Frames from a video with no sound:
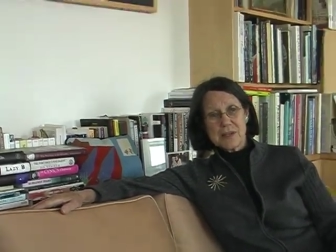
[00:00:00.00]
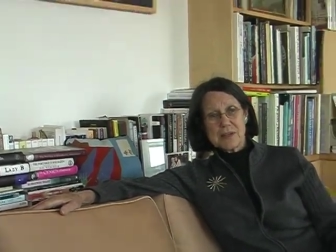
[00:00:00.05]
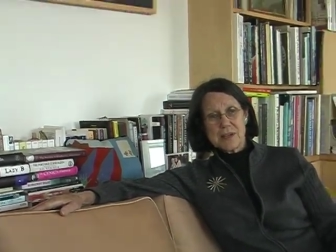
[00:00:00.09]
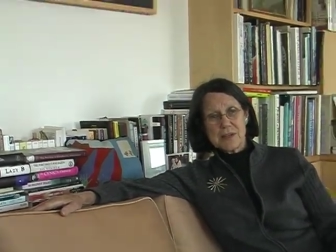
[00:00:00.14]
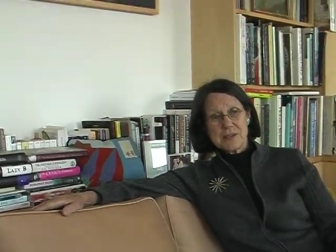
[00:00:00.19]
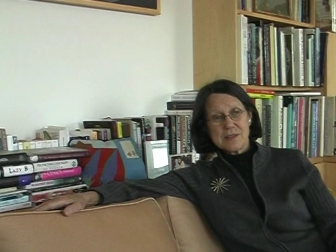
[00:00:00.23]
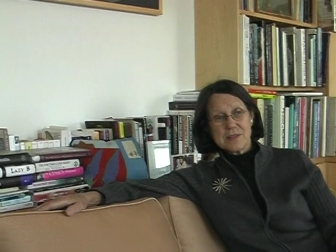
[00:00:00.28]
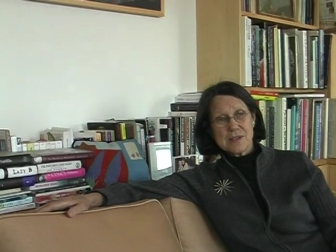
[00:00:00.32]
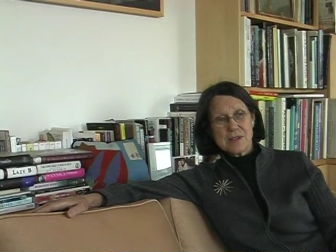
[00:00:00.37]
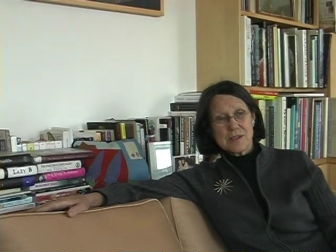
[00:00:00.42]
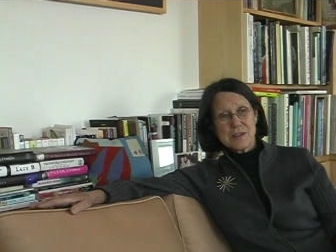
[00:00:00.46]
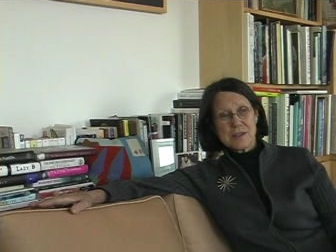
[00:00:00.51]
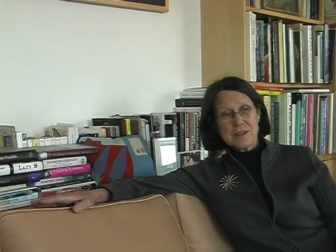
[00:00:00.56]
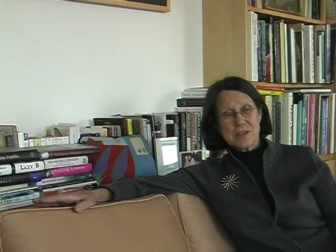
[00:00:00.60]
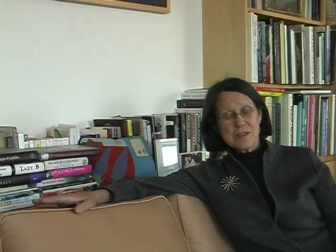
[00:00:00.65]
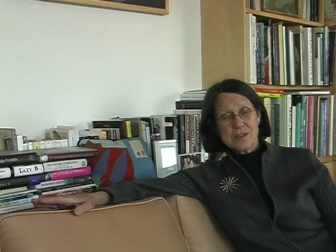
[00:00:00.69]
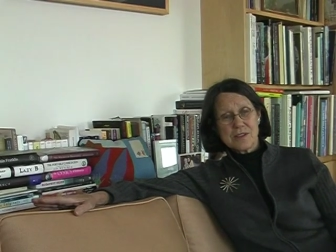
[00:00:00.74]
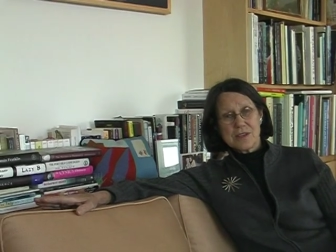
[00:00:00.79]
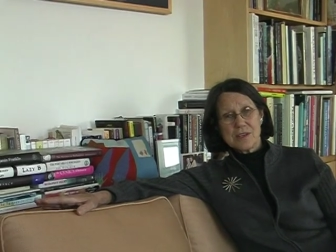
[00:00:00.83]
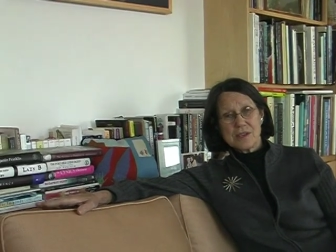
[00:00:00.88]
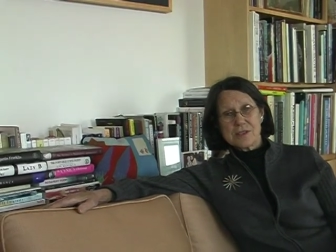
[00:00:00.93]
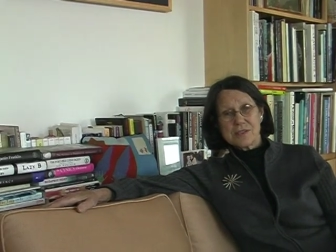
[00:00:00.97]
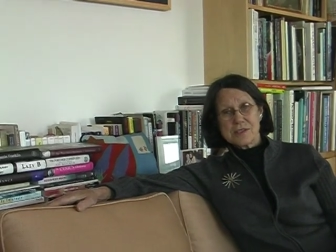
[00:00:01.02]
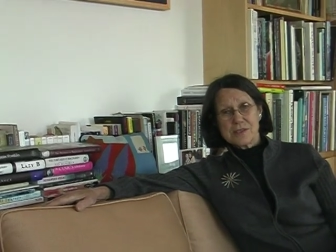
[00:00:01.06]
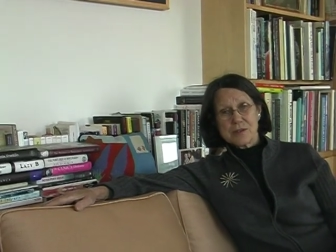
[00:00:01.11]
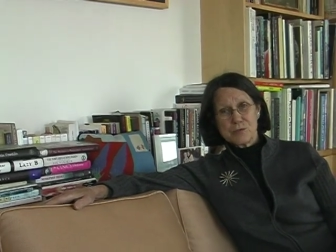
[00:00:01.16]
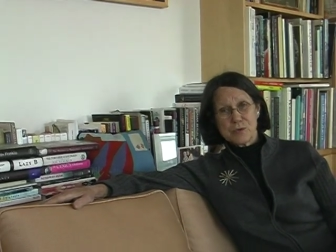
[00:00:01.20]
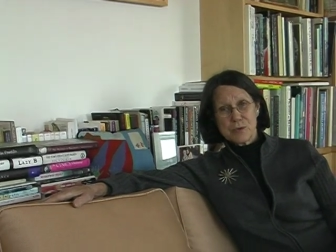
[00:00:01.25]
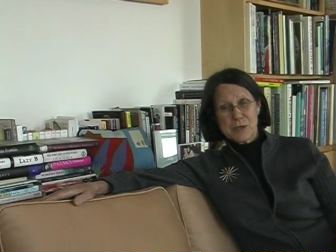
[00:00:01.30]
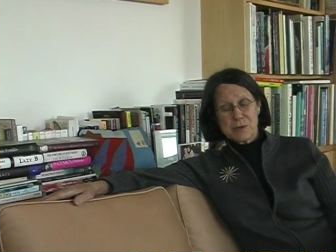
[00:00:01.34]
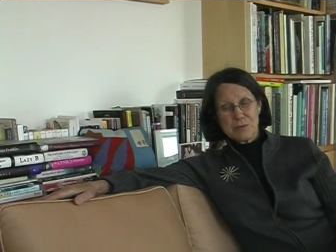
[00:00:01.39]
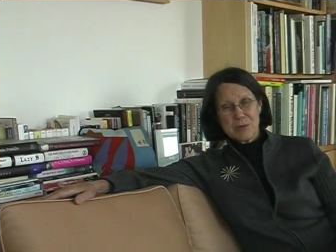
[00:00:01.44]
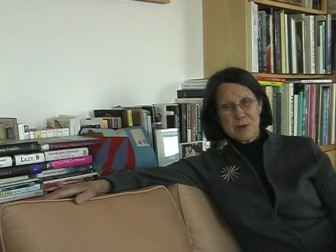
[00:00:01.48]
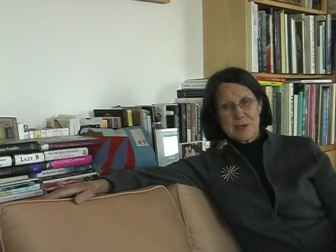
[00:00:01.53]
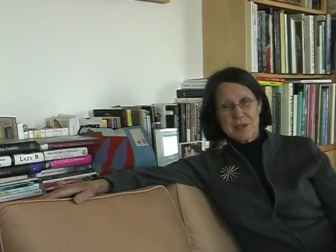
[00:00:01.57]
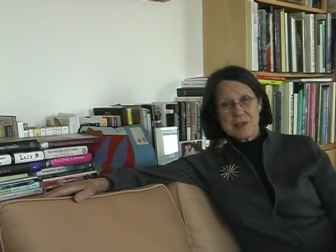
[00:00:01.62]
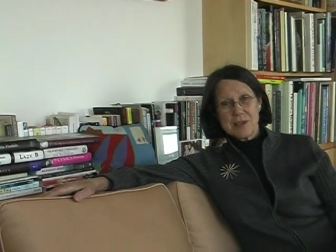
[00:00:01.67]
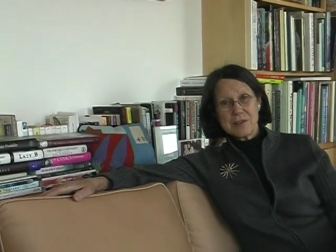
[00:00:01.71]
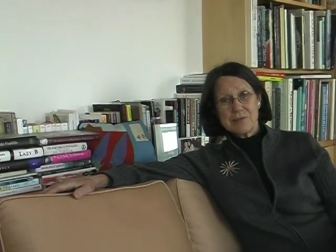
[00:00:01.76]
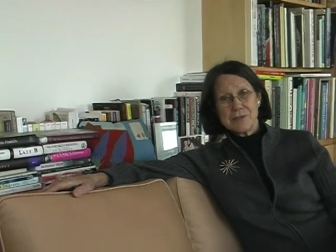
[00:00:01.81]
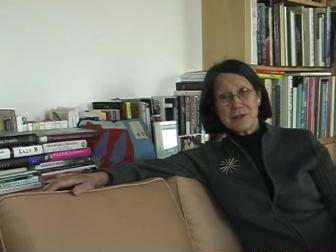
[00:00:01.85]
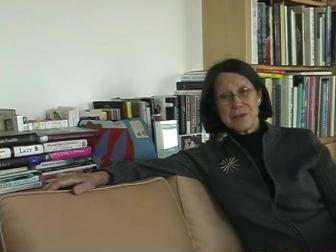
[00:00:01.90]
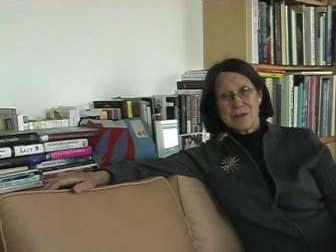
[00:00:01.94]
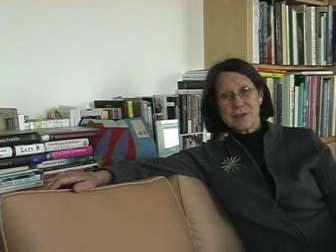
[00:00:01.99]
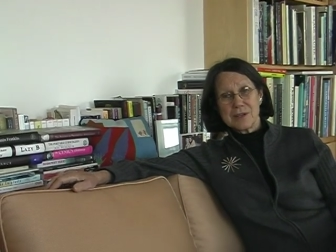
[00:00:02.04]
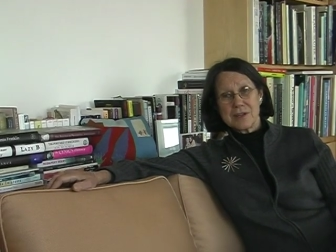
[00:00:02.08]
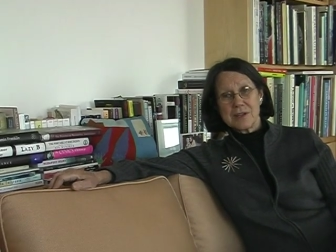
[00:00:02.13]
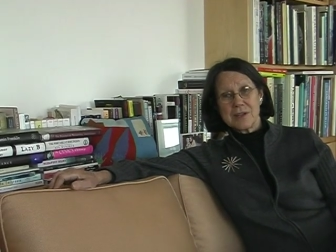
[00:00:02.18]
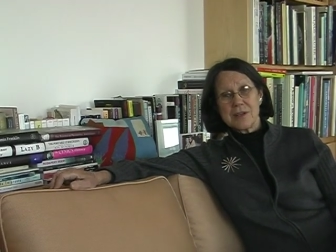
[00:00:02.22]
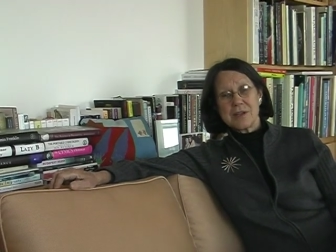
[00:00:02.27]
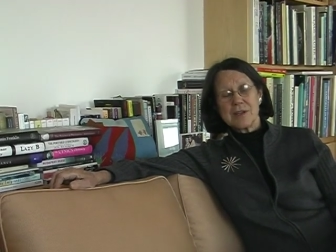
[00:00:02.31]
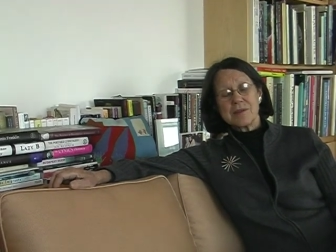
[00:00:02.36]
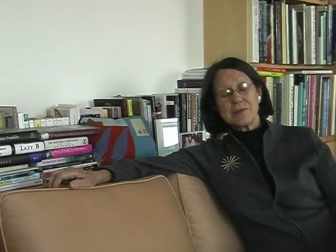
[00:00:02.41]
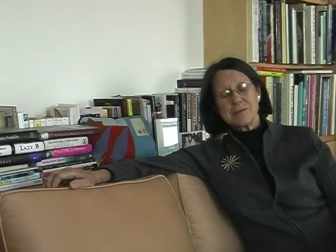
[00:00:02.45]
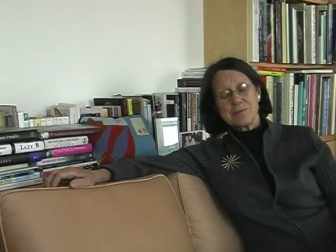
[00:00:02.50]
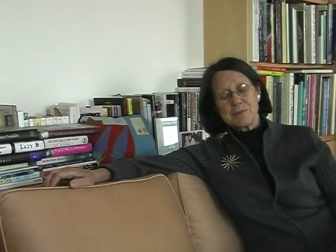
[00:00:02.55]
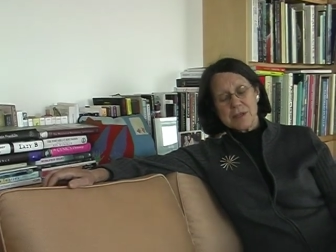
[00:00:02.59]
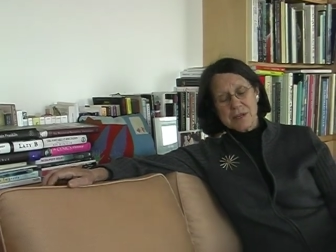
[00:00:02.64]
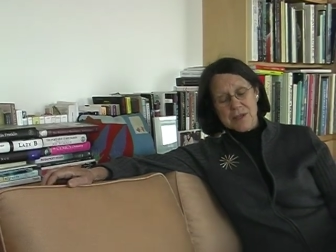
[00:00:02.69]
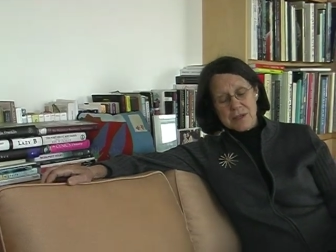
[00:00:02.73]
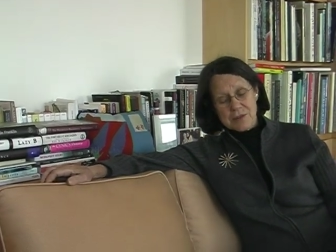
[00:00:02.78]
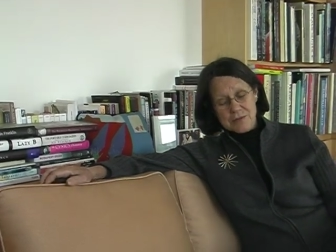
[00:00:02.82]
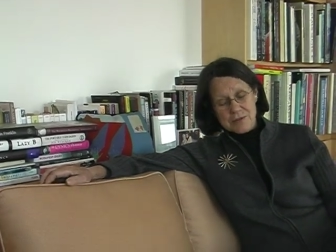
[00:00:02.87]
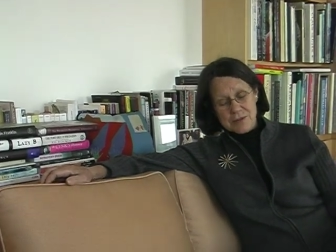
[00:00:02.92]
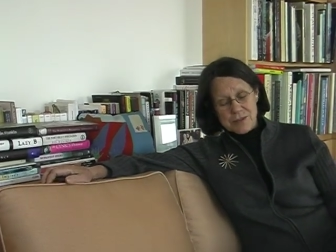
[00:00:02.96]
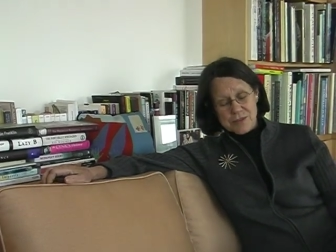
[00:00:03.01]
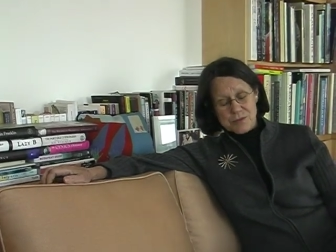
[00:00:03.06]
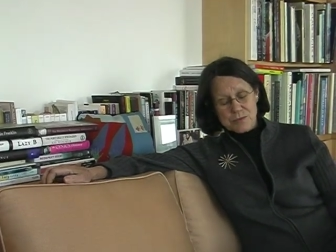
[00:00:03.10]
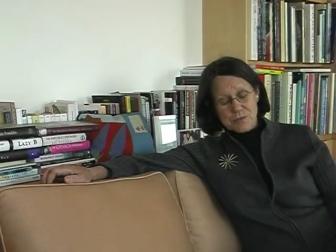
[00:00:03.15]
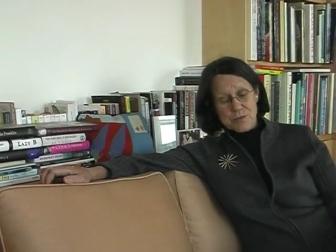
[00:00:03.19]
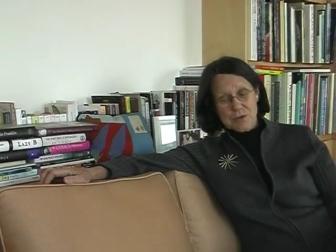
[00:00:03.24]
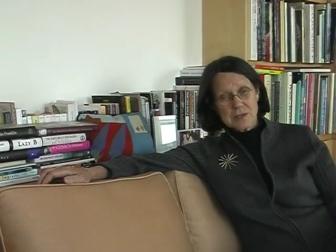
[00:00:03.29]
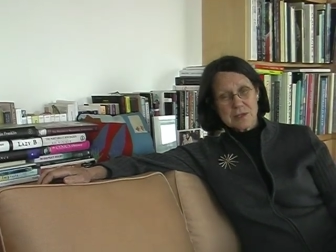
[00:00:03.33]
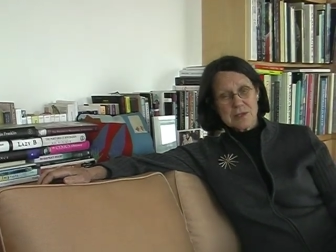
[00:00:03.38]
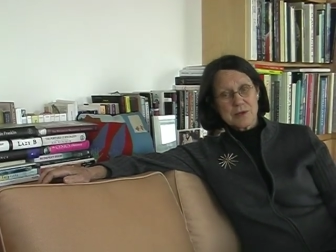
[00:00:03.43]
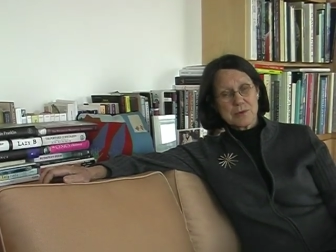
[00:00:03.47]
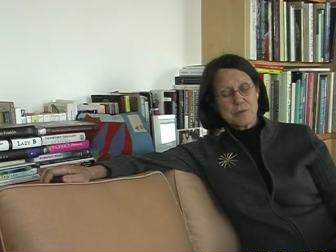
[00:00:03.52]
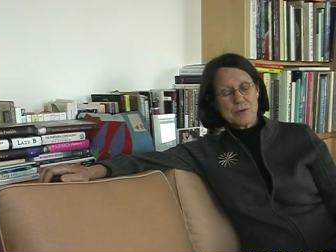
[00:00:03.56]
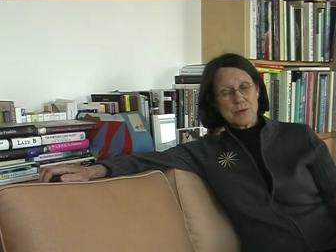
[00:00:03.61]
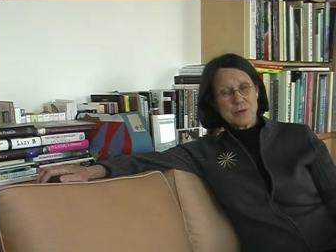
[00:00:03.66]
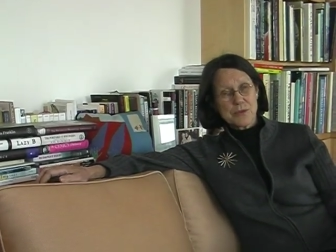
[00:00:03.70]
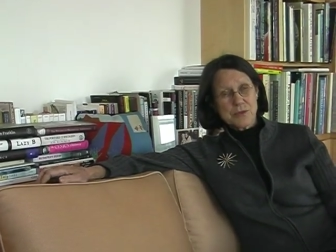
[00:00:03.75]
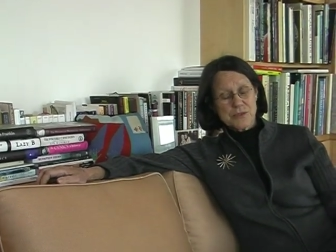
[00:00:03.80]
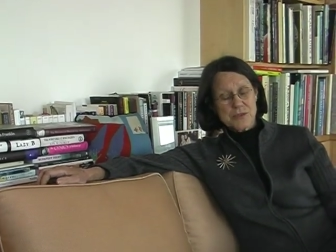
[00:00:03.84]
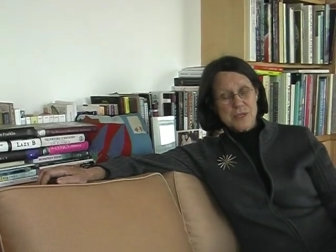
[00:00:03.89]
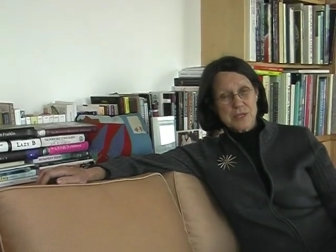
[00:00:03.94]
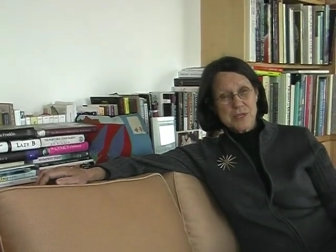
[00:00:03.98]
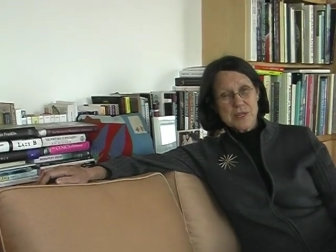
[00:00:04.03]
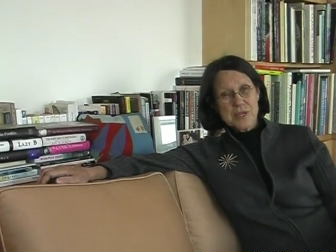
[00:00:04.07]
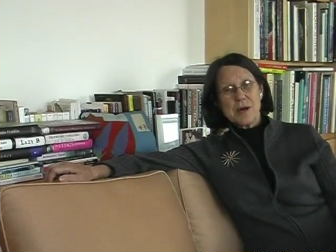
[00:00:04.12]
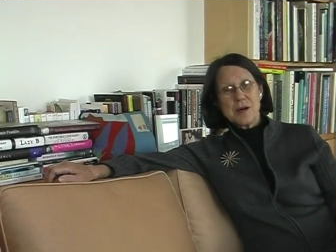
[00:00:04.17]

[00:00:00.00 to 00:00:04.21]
and the things that we believed in, many of us were liberals,